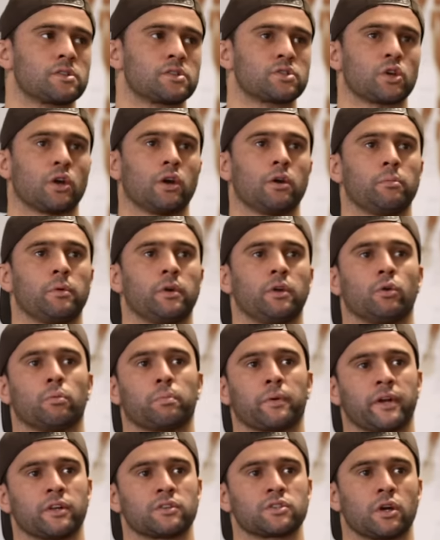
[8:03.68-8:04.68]
determine or
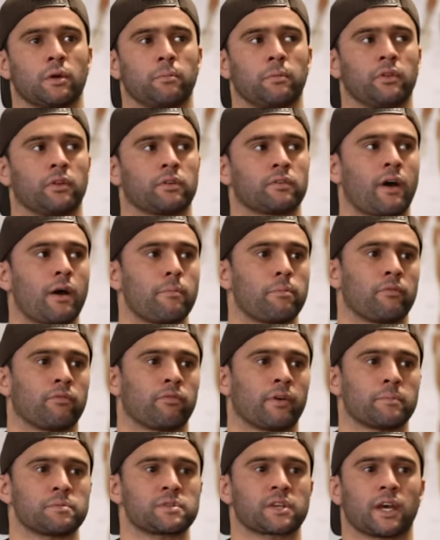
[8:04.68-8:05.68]
predetermine the type of
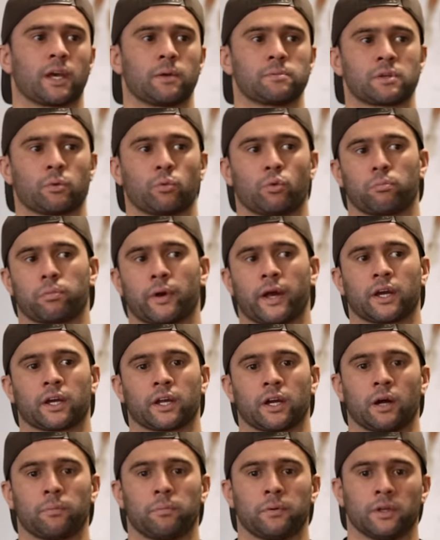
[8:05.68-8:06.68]
rep schemes that we'll break
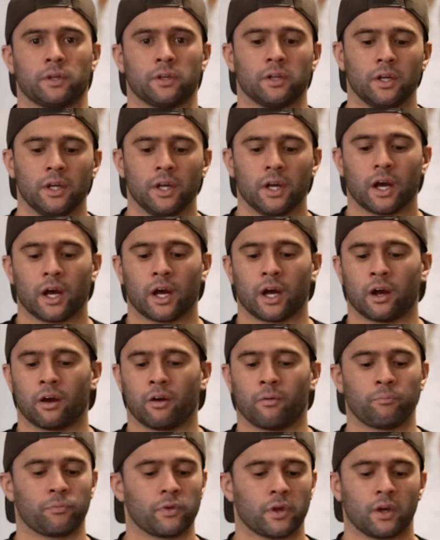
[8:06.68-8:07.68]
it up in.
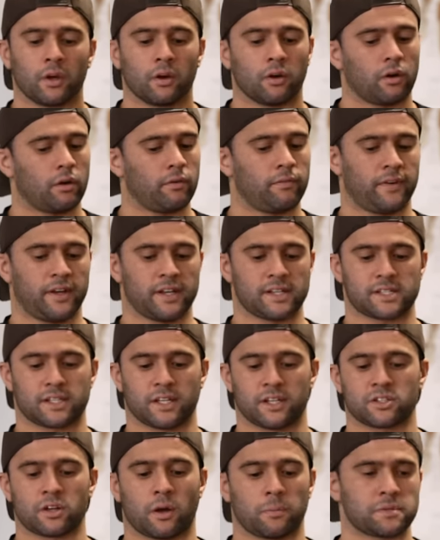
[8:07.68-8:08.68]

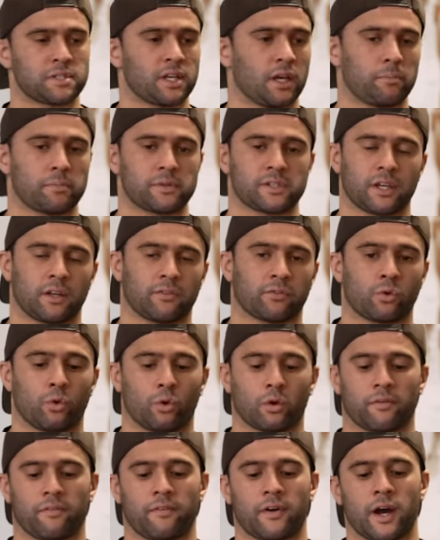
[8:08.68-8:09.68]
Obviously, top 10% of
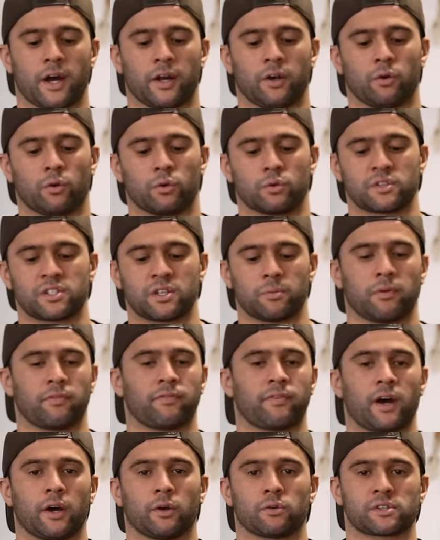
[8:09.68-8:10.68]
quarterfinals,
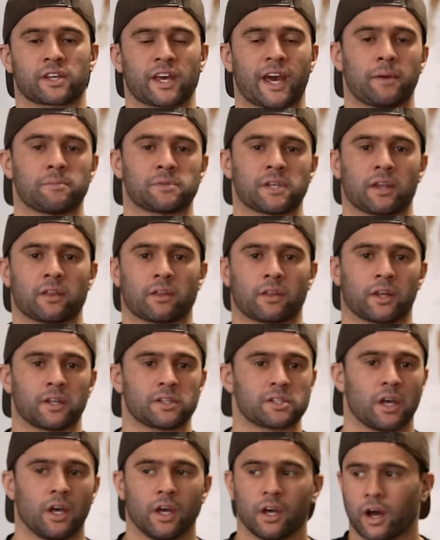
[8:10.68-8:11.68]
semifinals, games
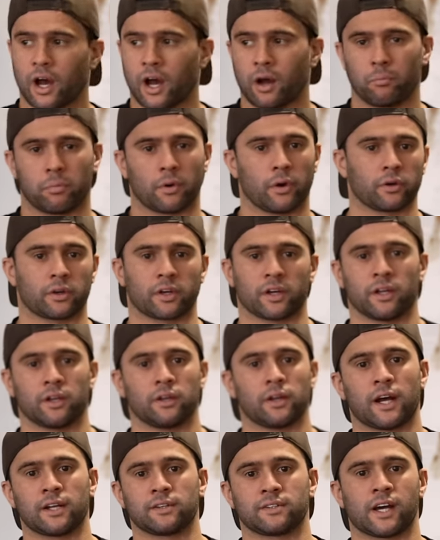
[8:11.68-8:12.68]
athletes,
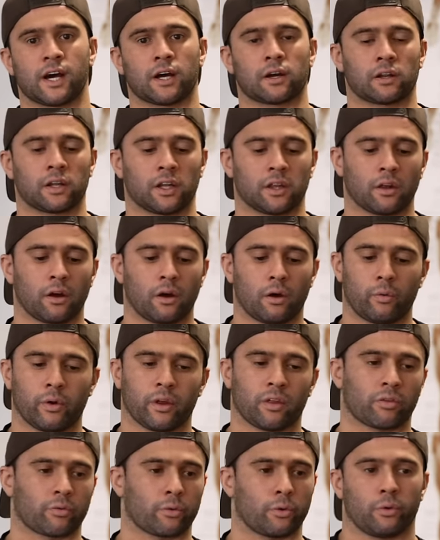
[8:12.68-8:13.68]
unbroken undoubtedly the whole way
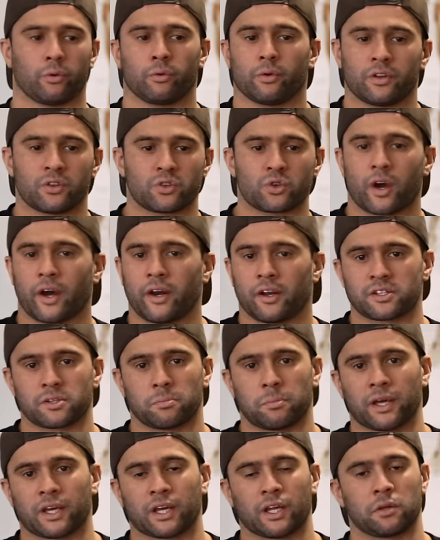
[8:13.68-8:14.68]
through, and try not to
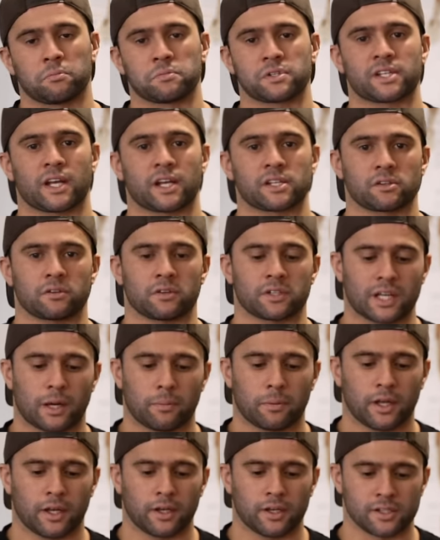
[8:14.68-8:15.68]
make any mistakes on your
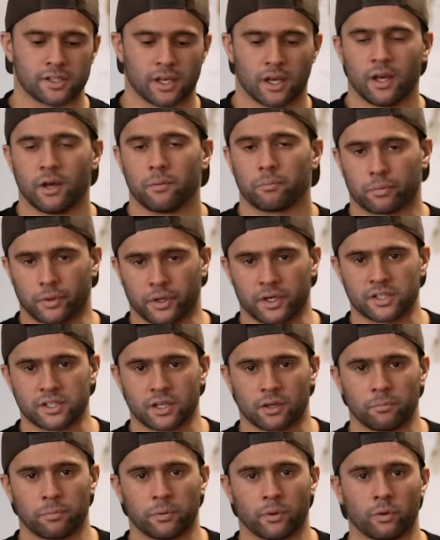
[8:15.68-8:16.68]
double unders. Pretty
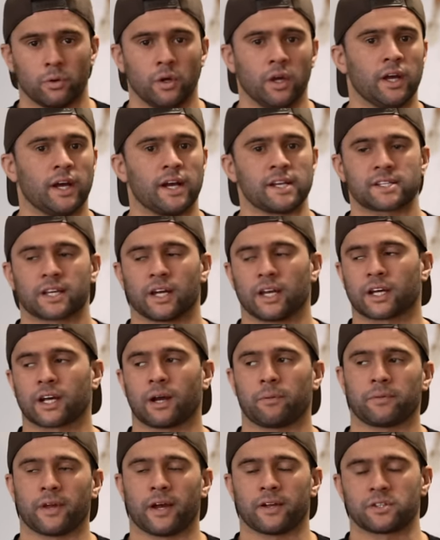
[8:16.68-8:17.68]
simple. It's going to
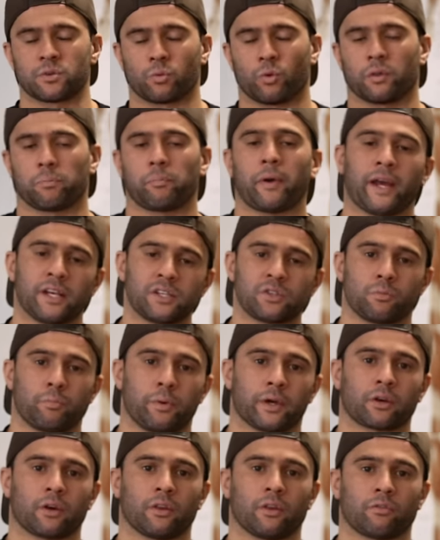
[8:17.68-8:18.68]
come down to what pace you
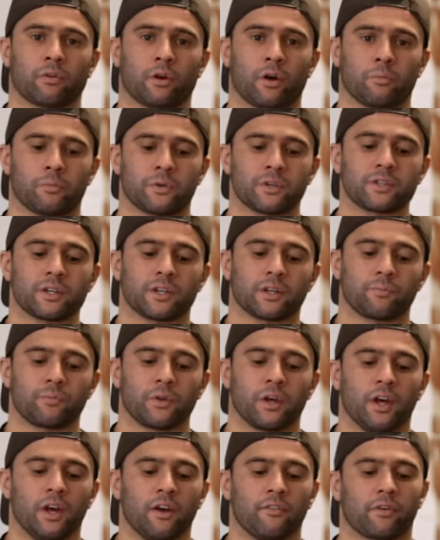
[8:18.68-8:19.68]
pick on the rowing machine.
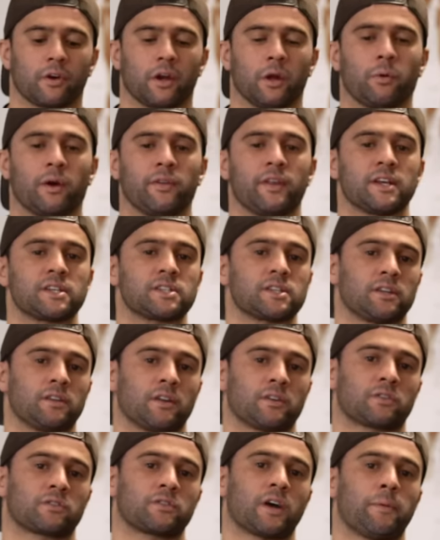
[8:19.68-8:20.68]
For anyone that's in
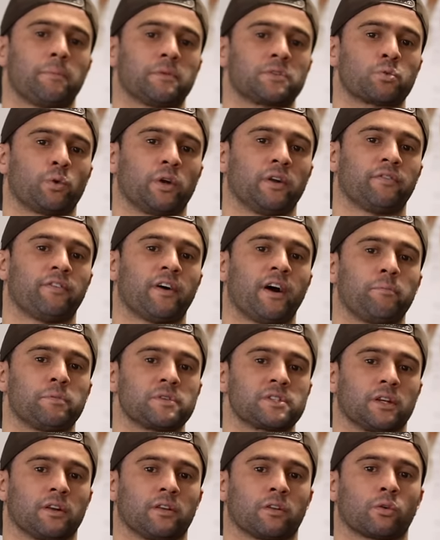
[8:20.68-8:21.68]
the type of
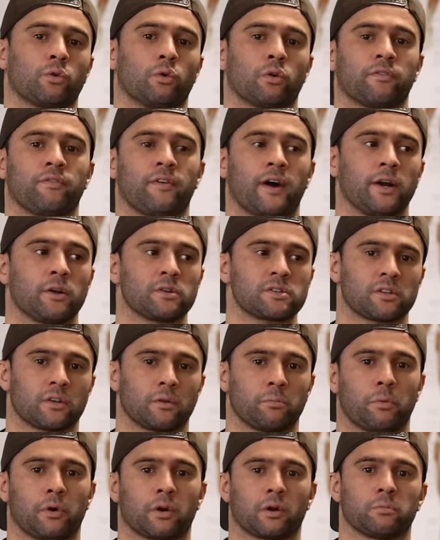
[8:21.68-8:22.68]
25% of the quarterfinals, so
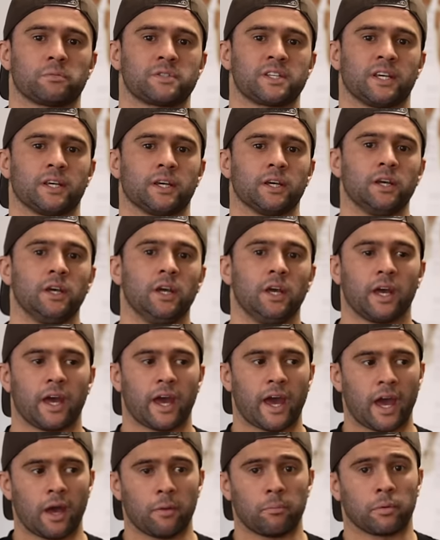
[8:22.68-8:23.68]
the bottom tier
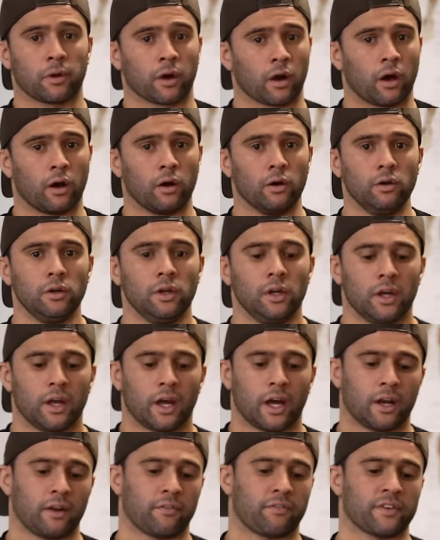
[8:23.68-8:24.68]
and below,
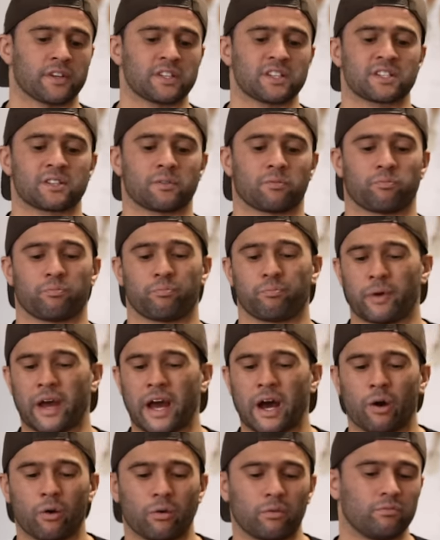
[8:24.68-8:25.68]
and if this is
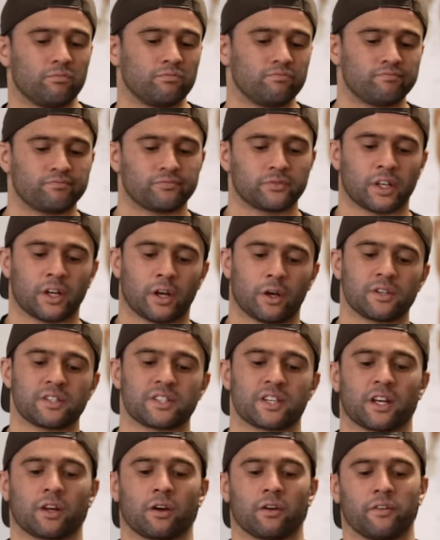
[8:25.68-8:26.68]
about, you know,
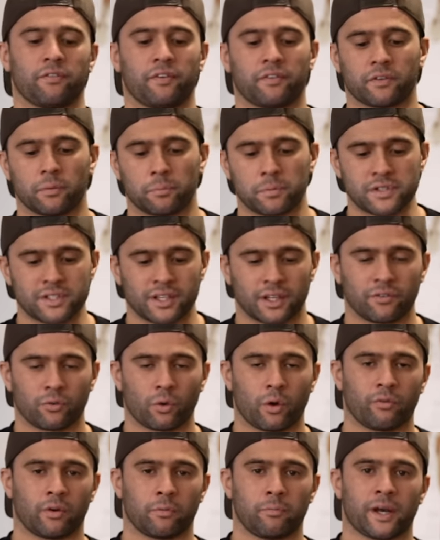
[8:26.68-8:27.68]
sitting on the 50% of
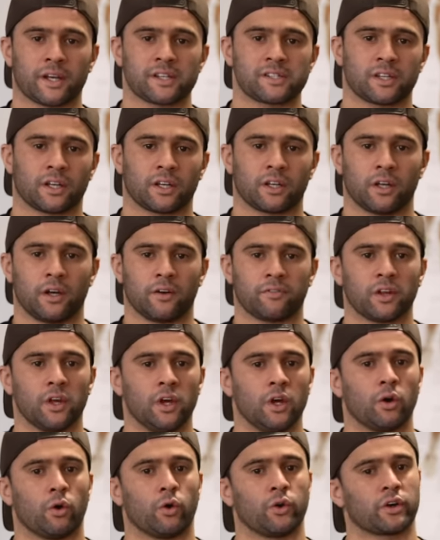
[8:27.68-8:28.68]
your rep max deadlift,
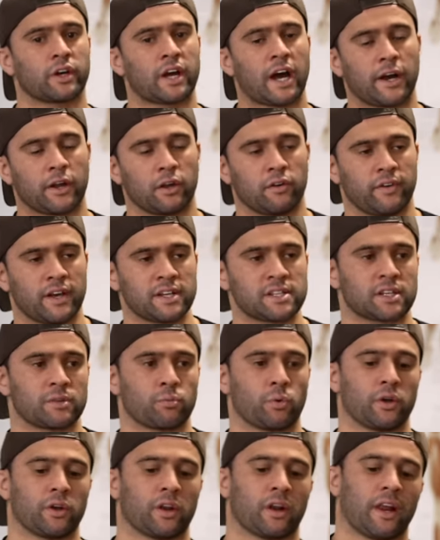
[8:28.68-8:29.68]
or your cardiovascular
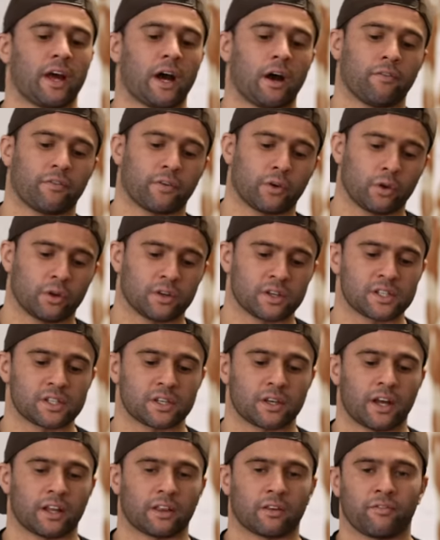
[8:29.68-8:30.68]
won't allow for you to just
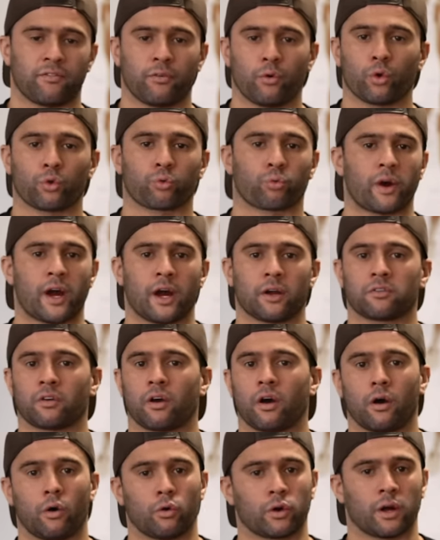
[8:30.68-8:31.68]
at the fourth round to
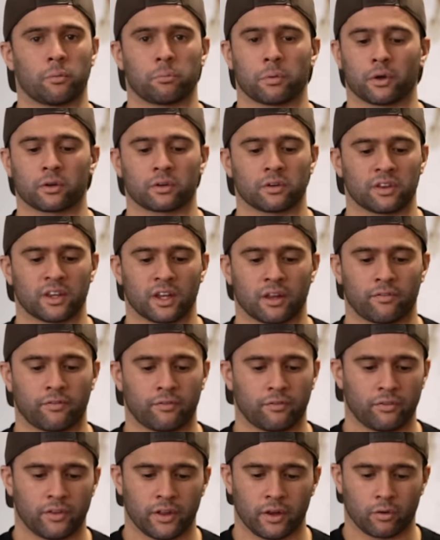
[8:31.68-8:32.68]
hold unbroken
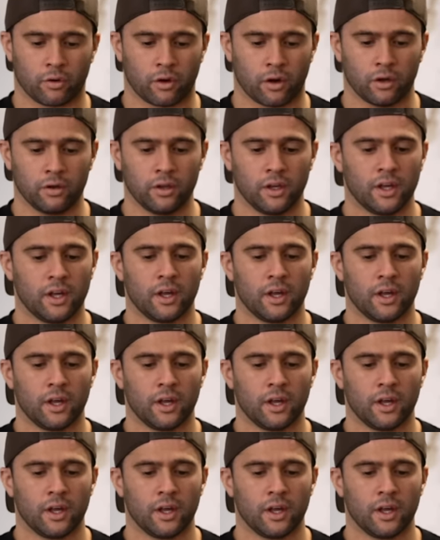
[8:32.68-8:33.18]
thereon,